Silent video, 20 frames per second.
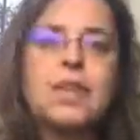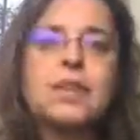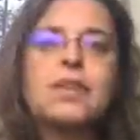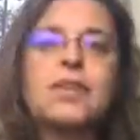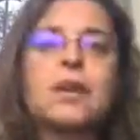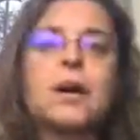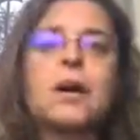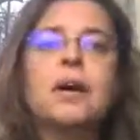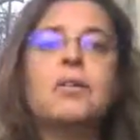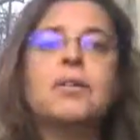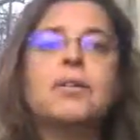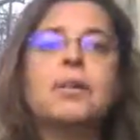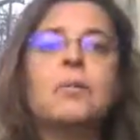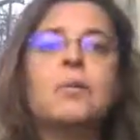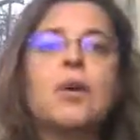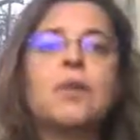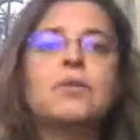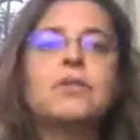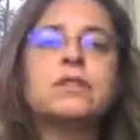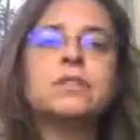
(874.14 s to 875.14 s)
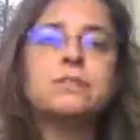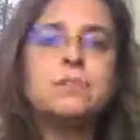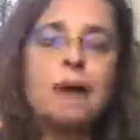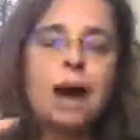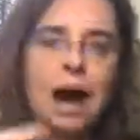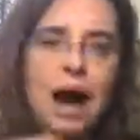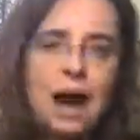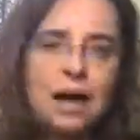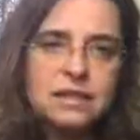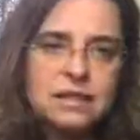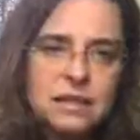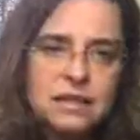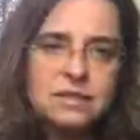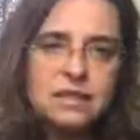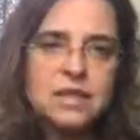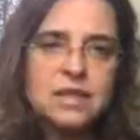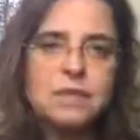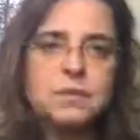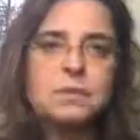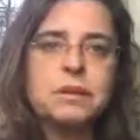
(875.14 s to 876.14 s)
the most positive
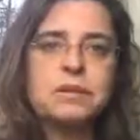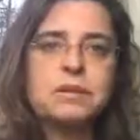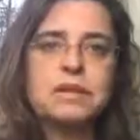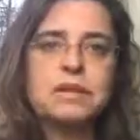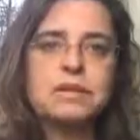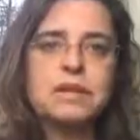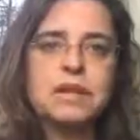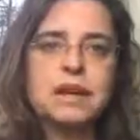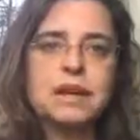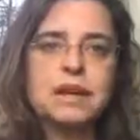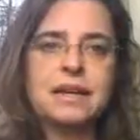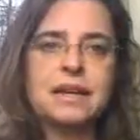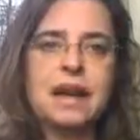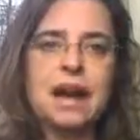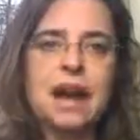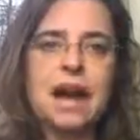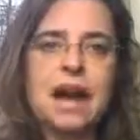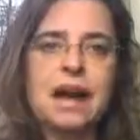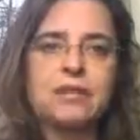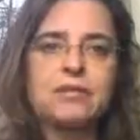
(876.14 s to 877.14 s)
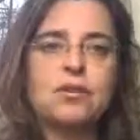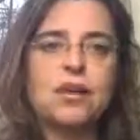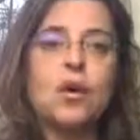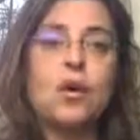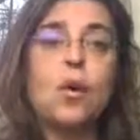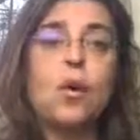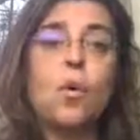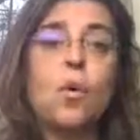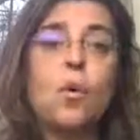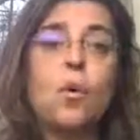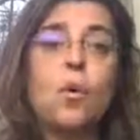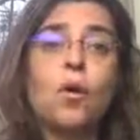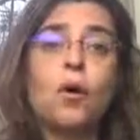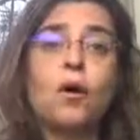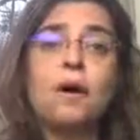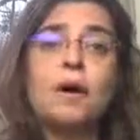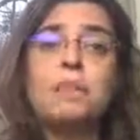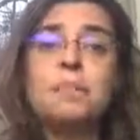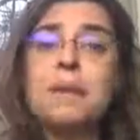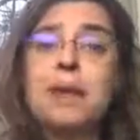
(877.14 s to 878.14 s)
experience they can have?
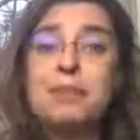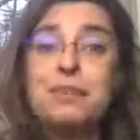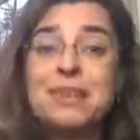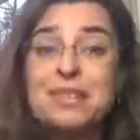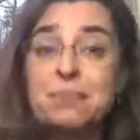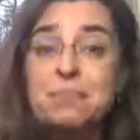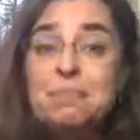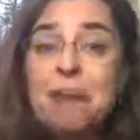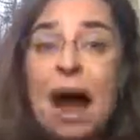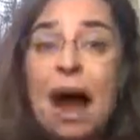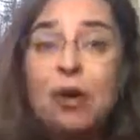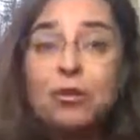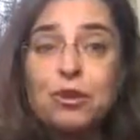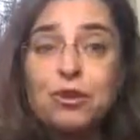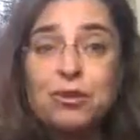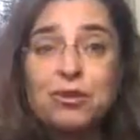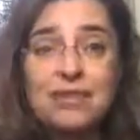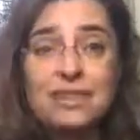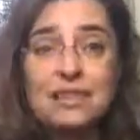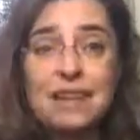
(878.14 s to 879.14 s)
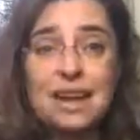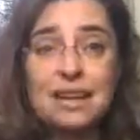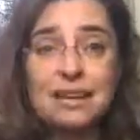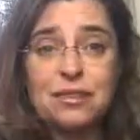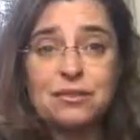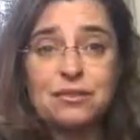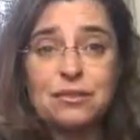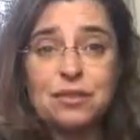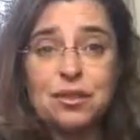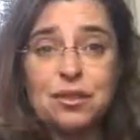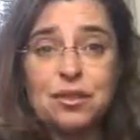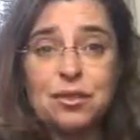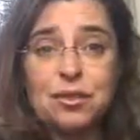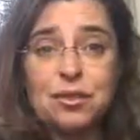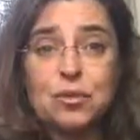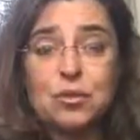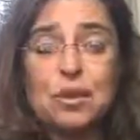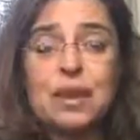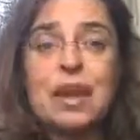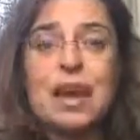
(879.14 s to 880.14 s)
Or maybe it's boundary setting for
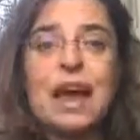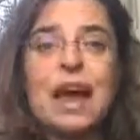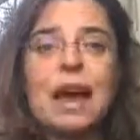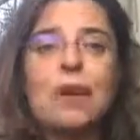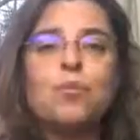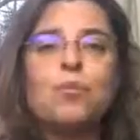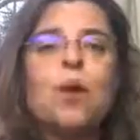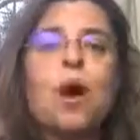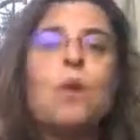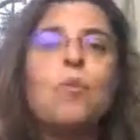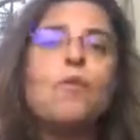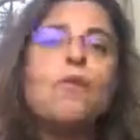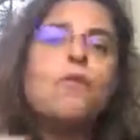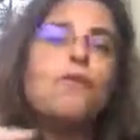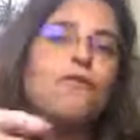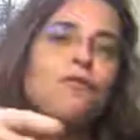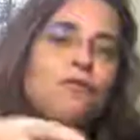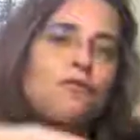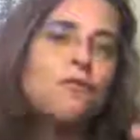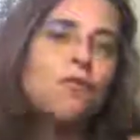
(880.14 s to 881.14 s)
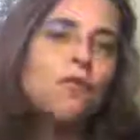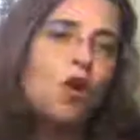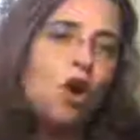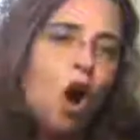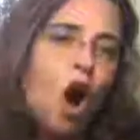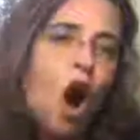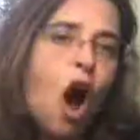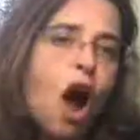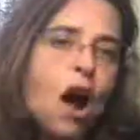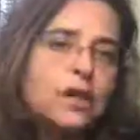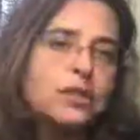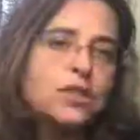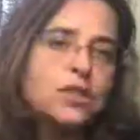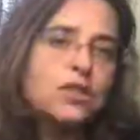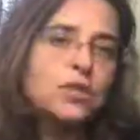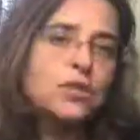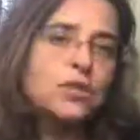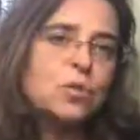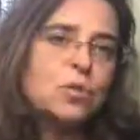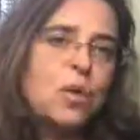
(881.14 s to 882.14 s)
you. And what will cause
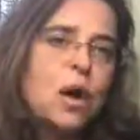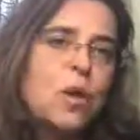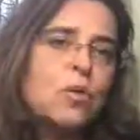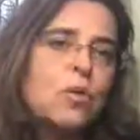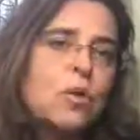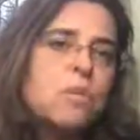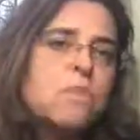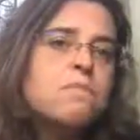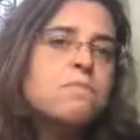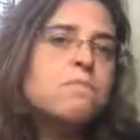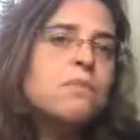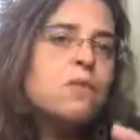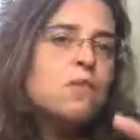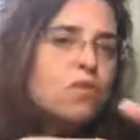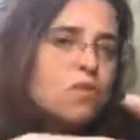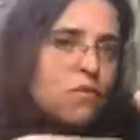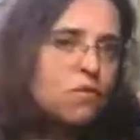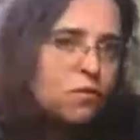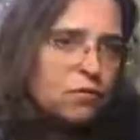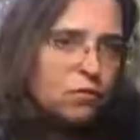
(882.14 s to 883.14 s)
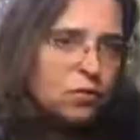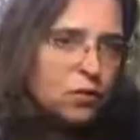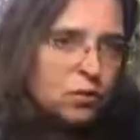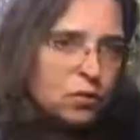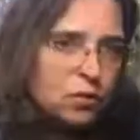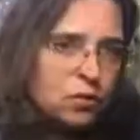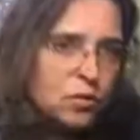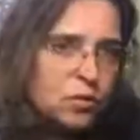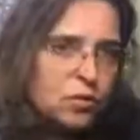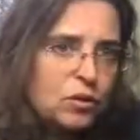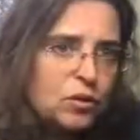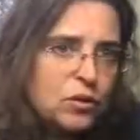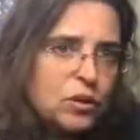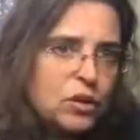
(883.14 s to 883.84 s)
you, what will move you